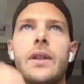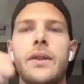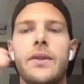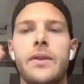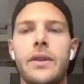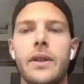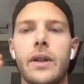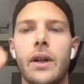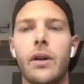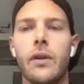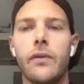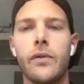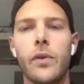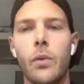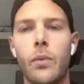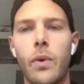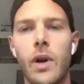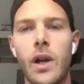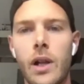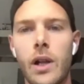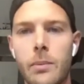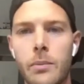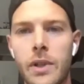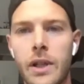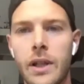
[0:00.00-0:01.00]
the
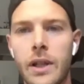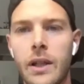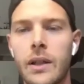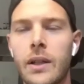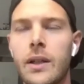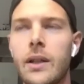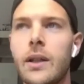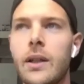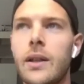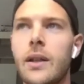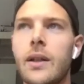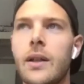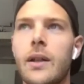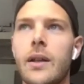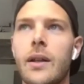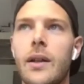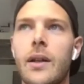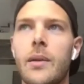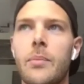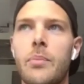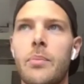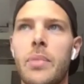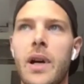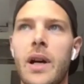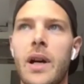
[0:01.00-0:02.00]
overwhelming uh,
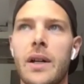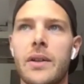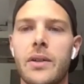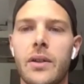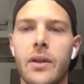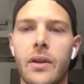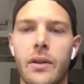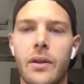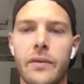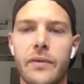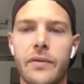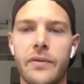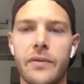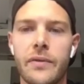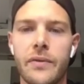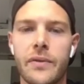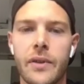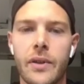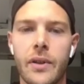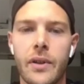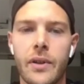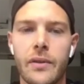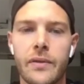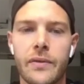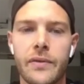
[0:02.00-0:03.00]
part of,
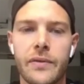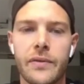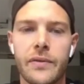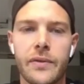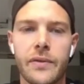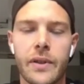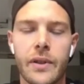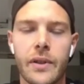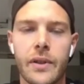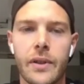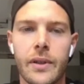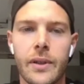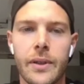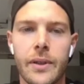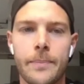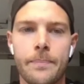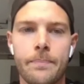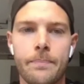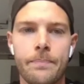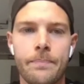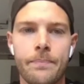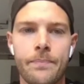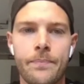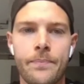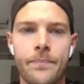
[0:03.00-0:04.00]
of
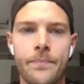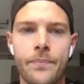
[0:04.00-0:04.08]
um,